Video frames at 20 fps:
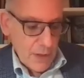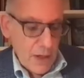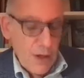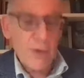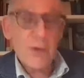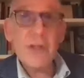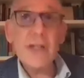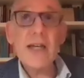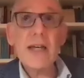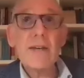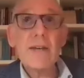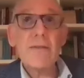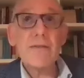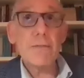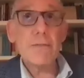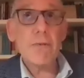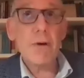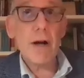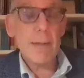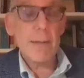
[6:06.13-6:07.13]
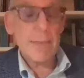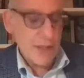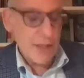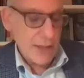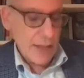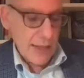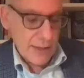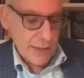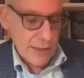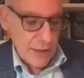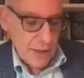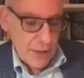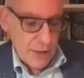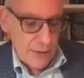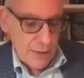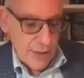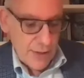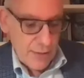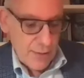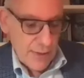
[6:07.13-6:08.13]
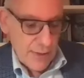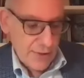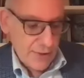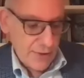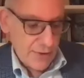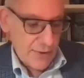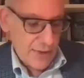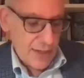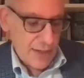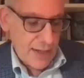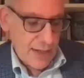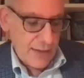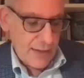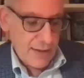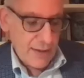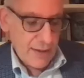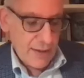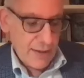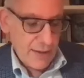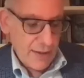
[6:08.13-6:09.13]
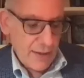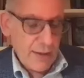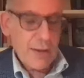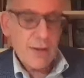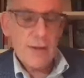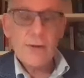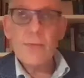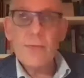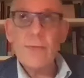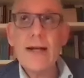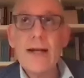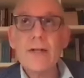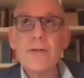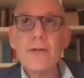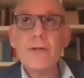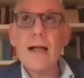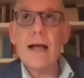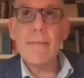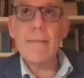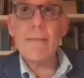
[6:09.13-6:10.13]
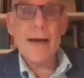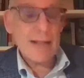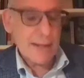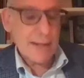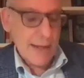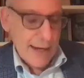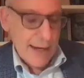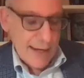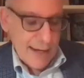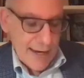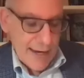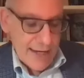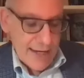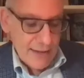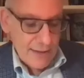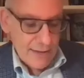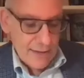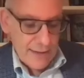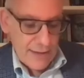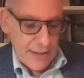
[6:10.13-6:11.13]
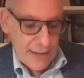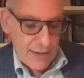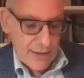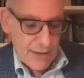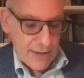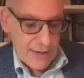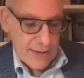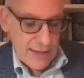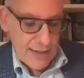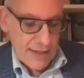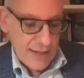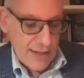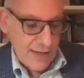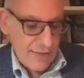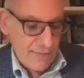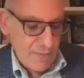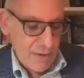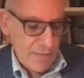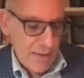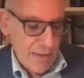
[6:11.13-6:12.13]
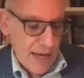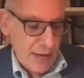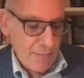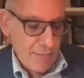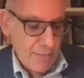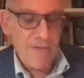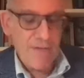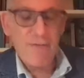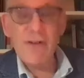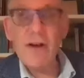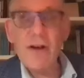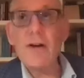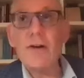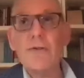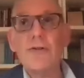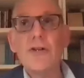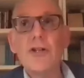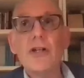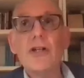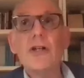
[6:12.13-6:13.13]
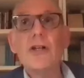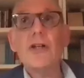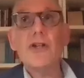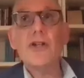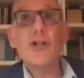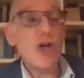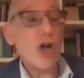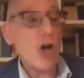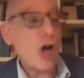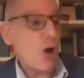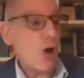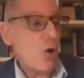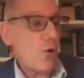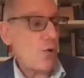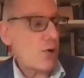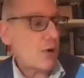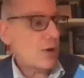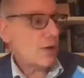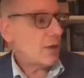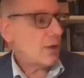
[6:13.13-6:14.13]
Only if you promise not to do it, Rachel said. Rachel, I'm asking nicely, Aaron said. Give me back my phone. No.